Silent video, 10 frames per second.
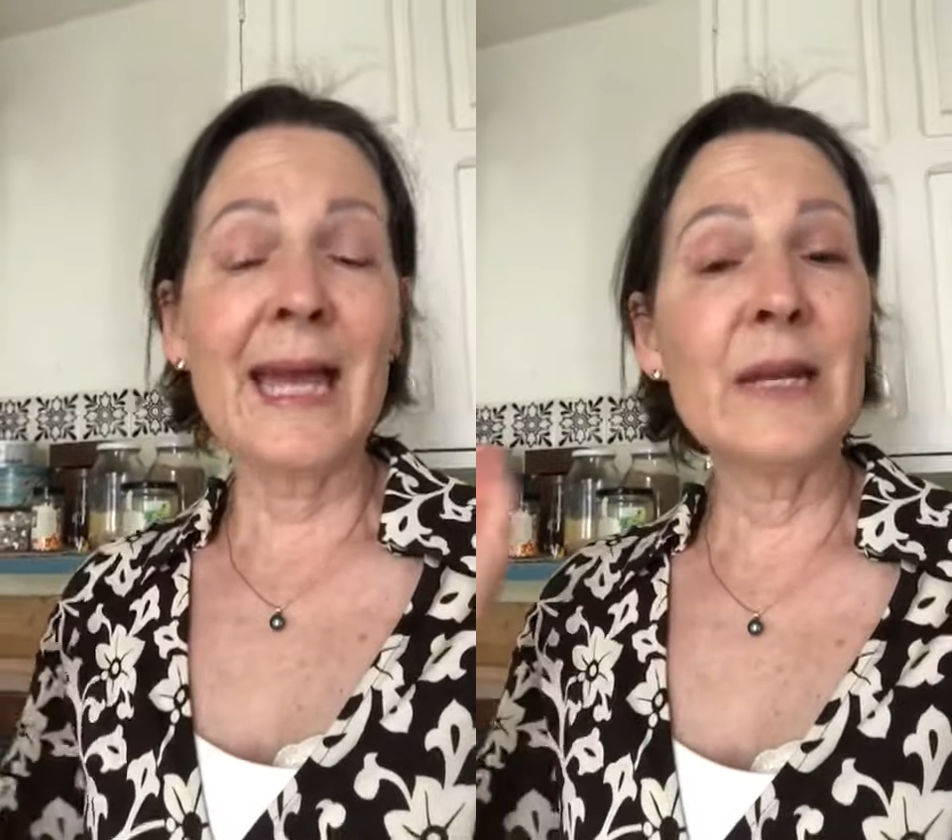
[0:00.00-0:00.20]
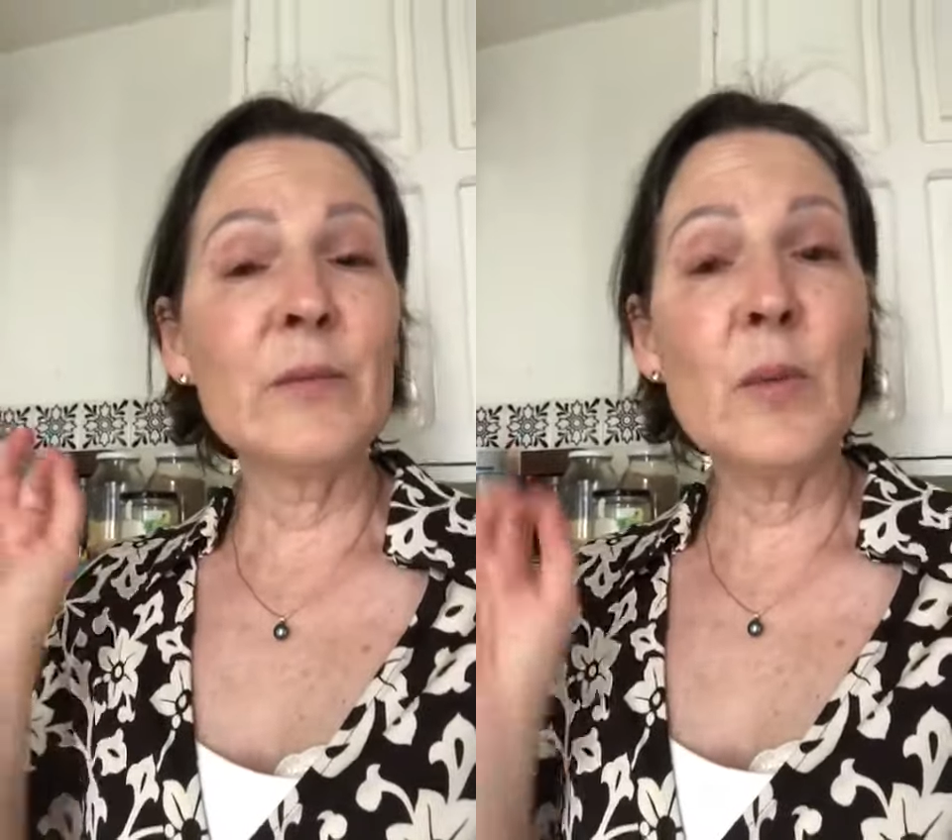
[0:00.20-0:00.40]

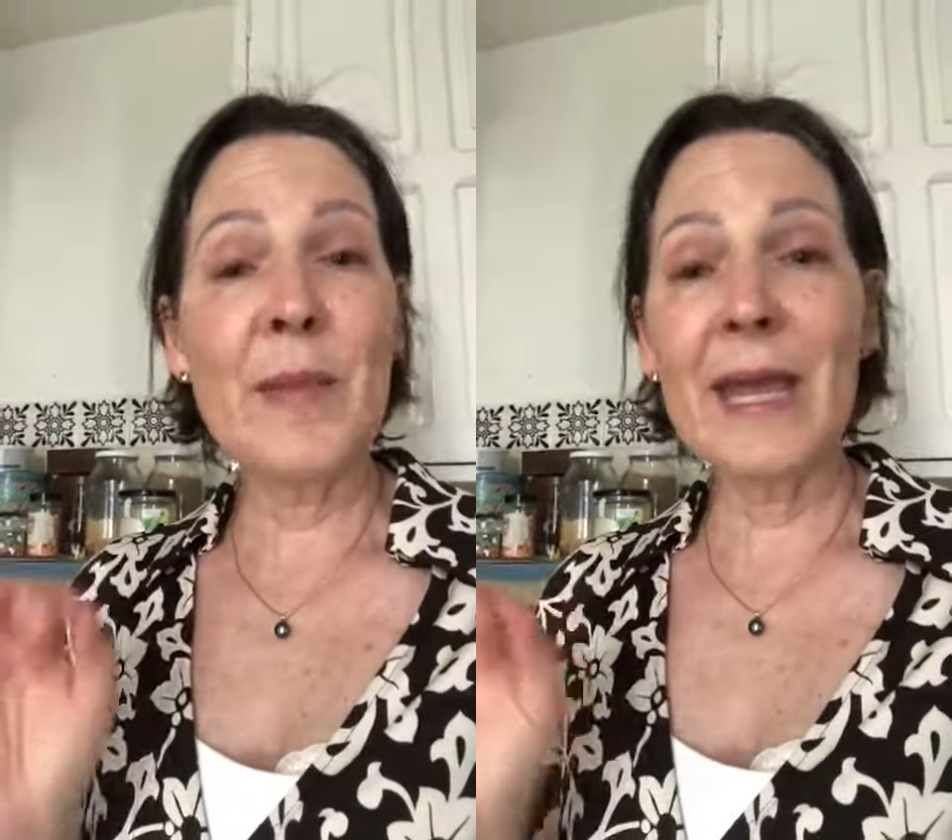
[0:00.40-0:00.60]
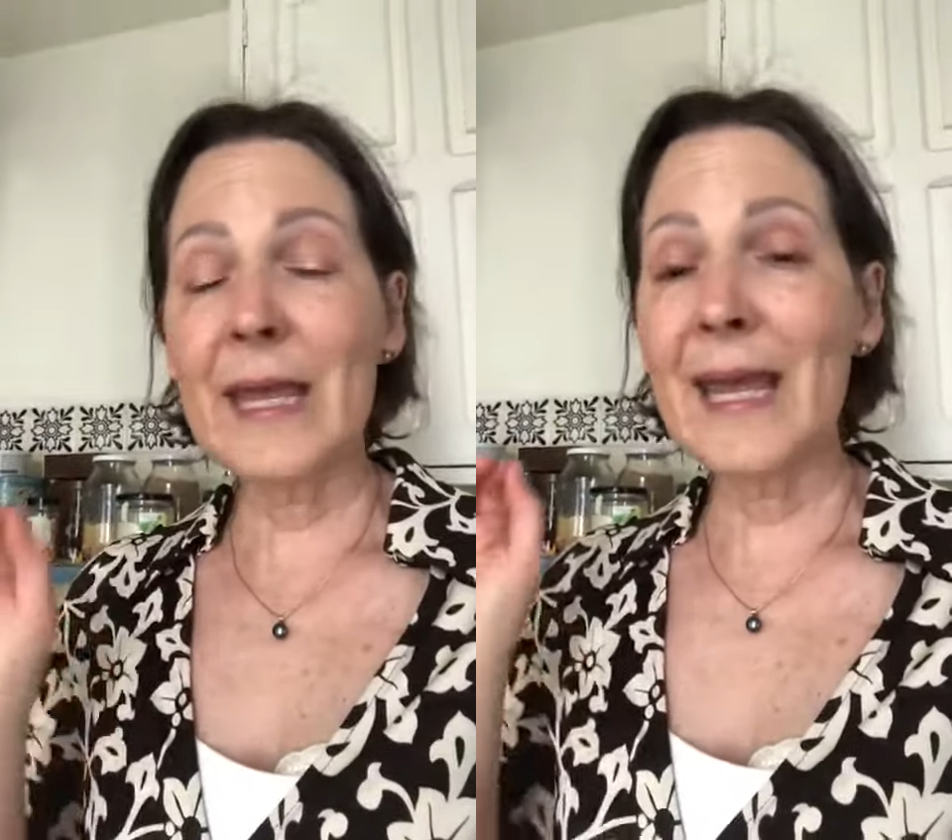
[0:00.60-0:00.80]
and it will
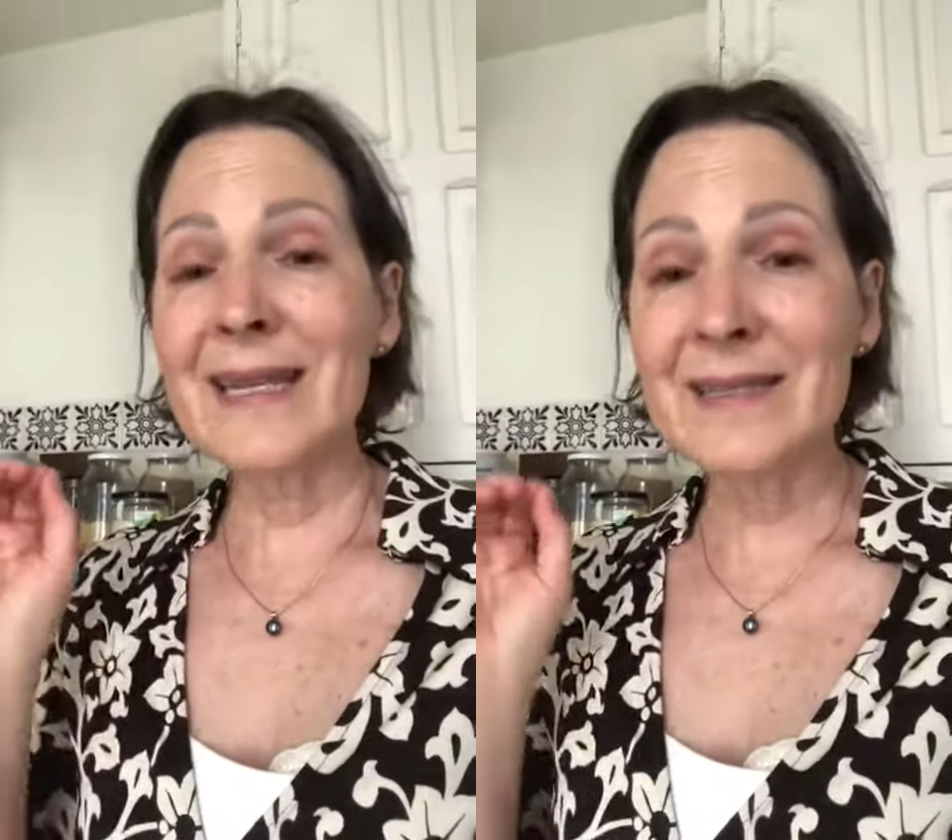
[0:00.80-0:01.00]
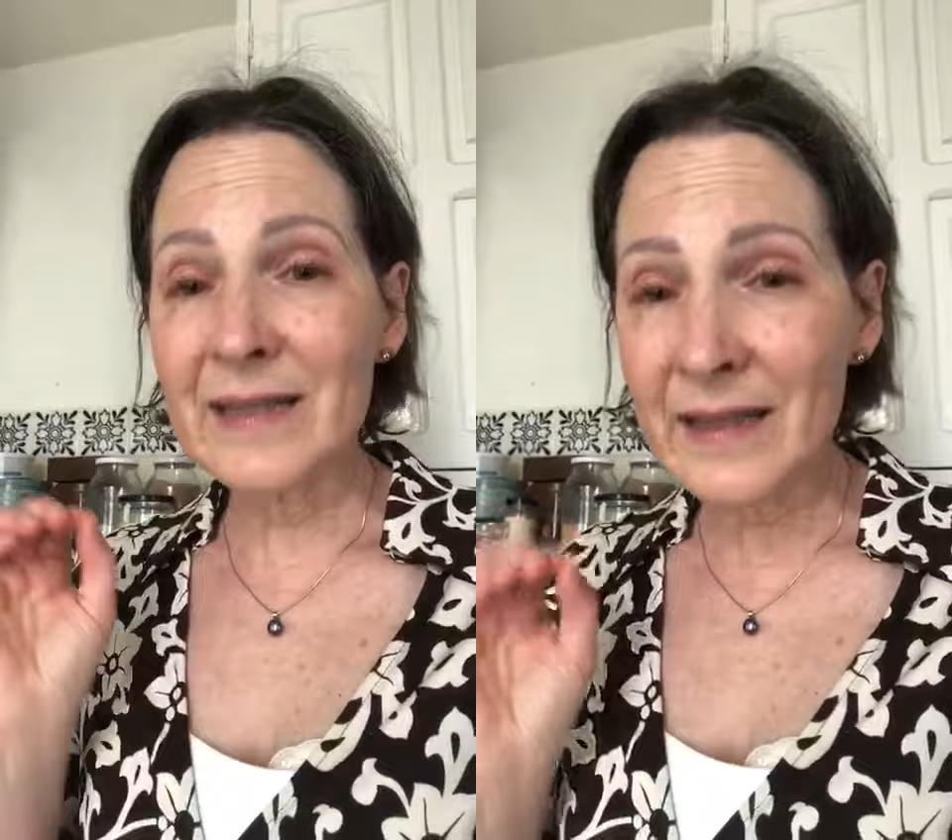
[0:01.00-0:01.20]
make a
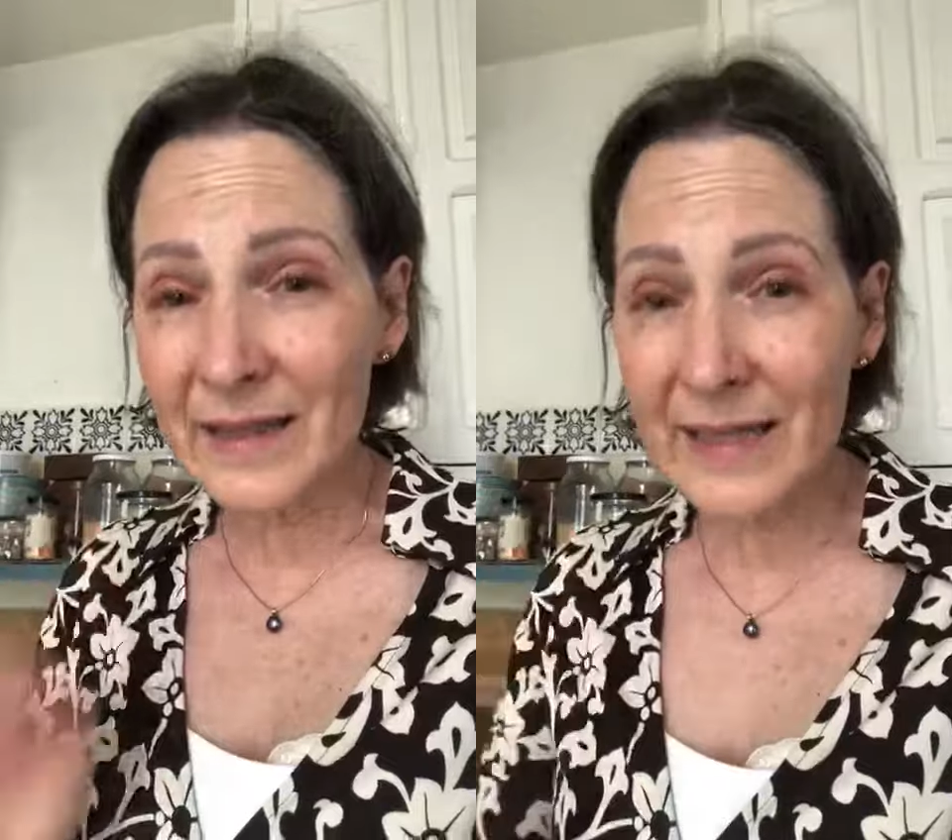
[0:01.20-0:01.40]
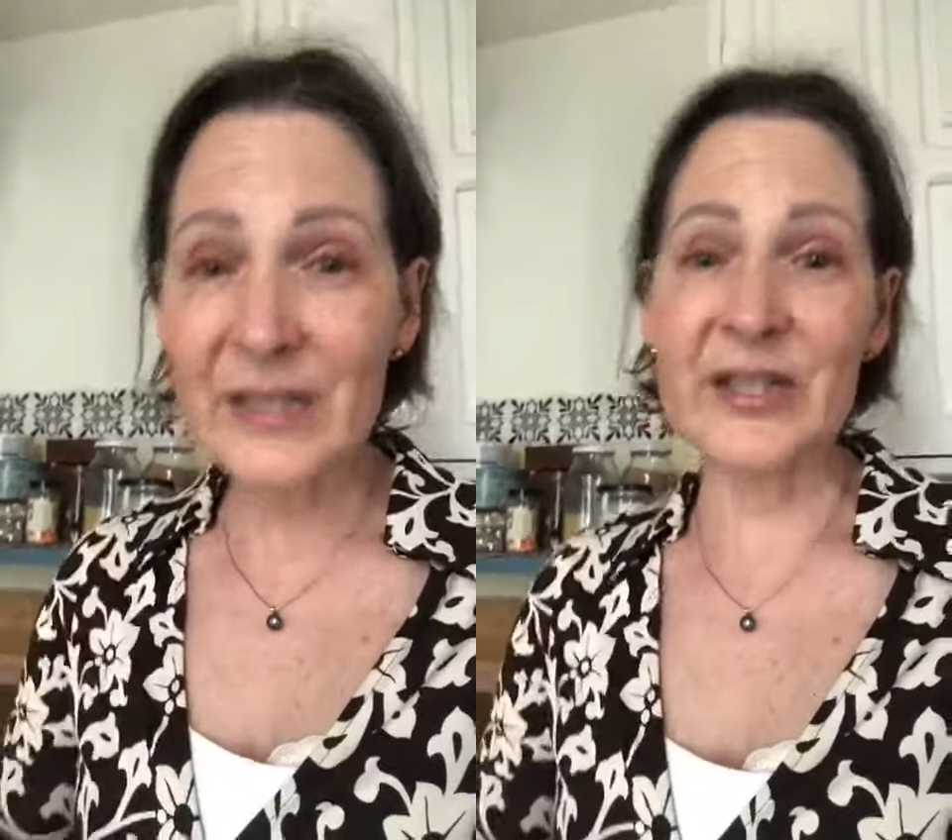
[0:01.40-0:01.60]

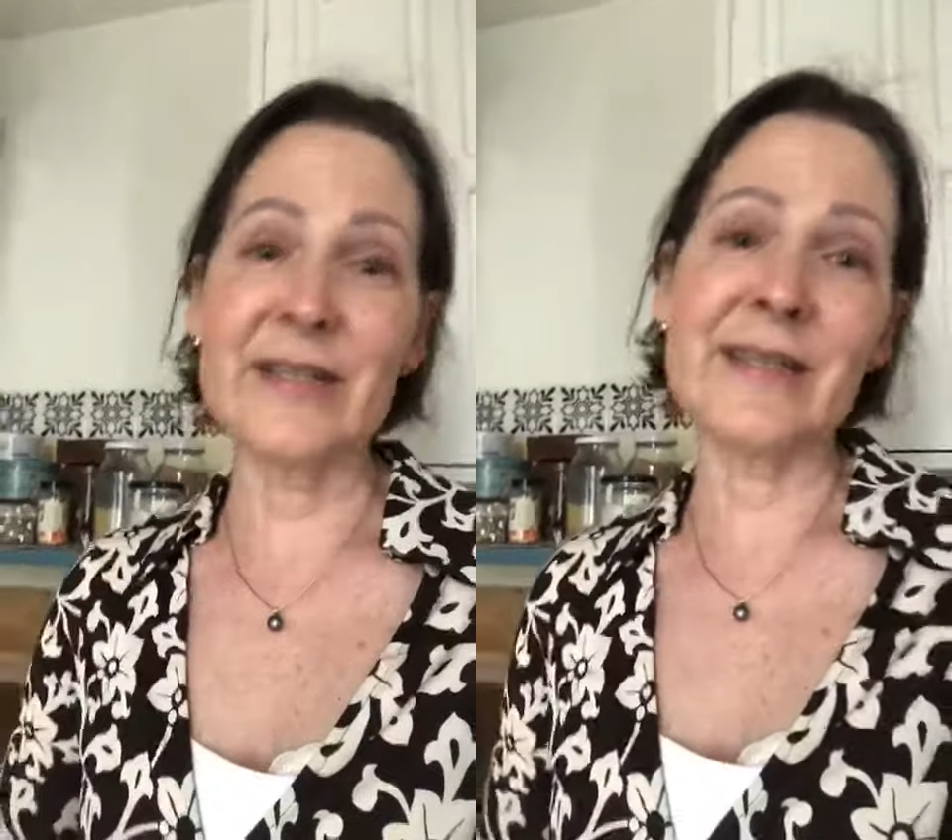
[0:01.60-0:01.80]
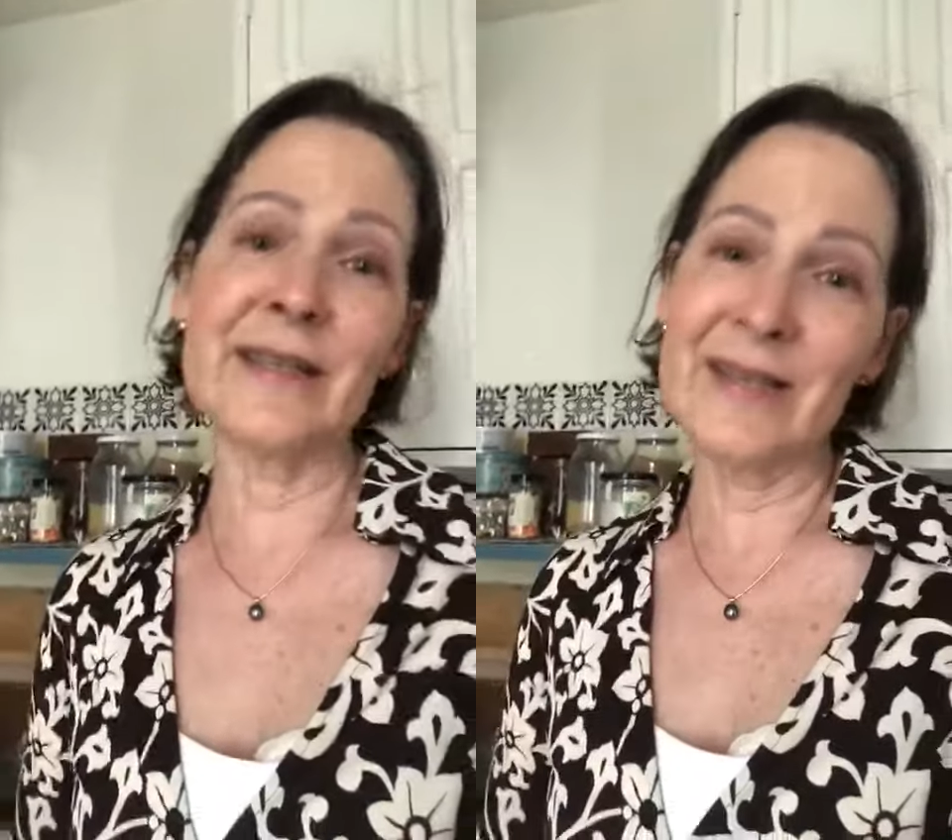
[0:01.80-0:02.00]

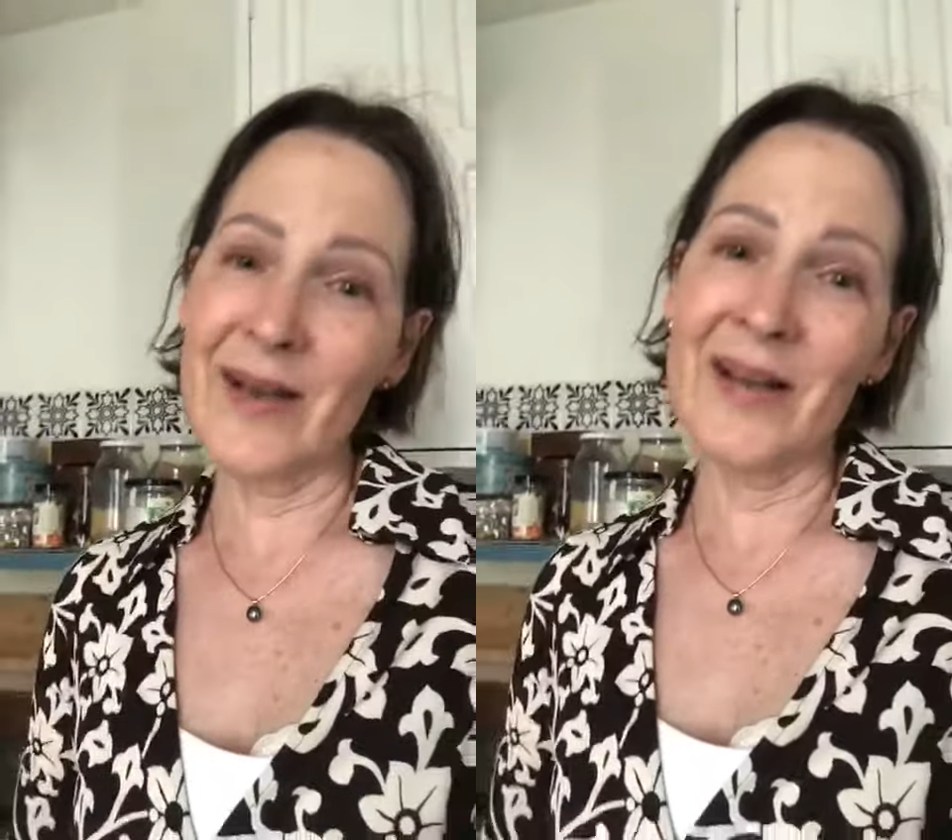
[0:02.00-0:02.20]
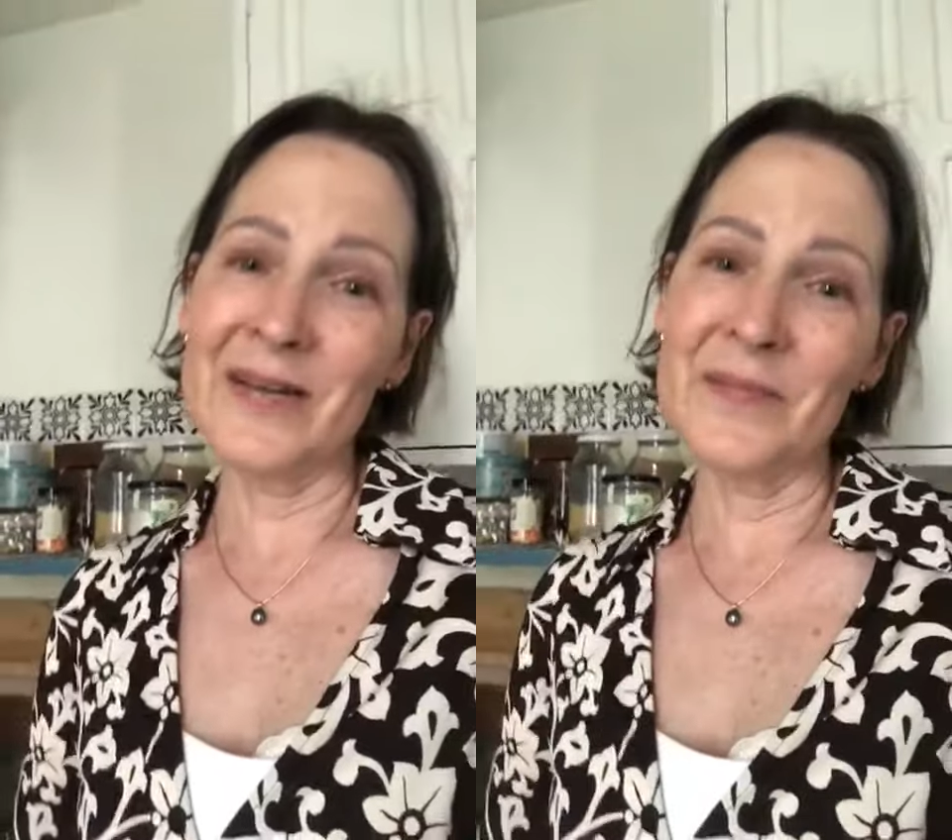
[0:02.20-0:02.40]
delicious
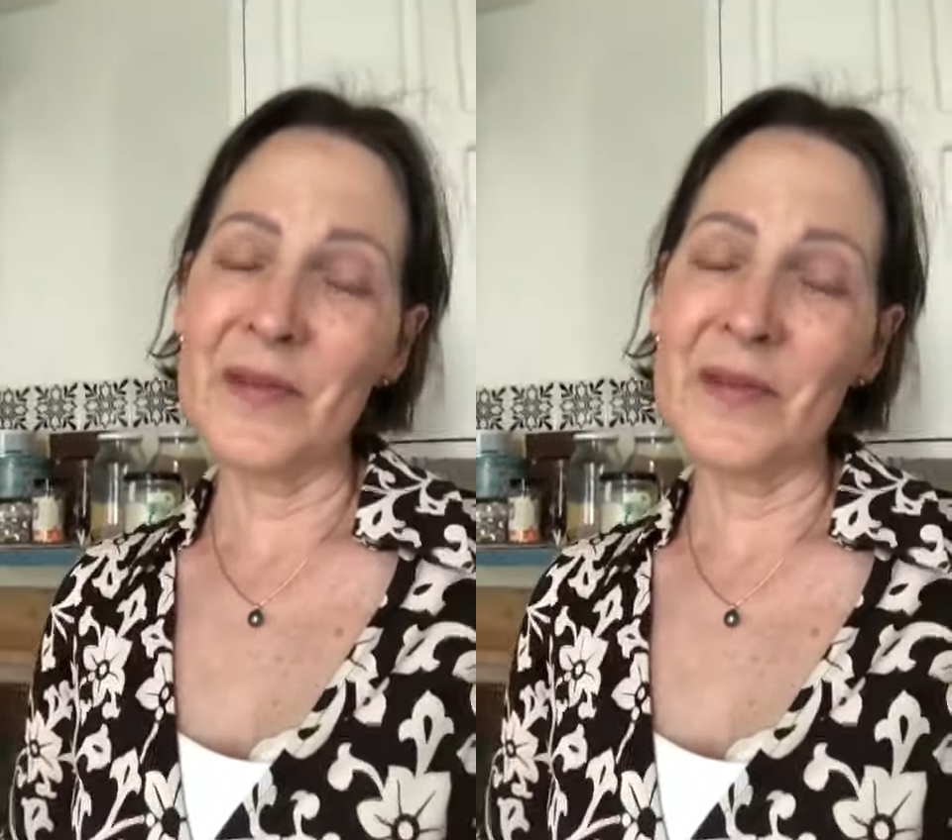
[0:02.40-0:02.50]
side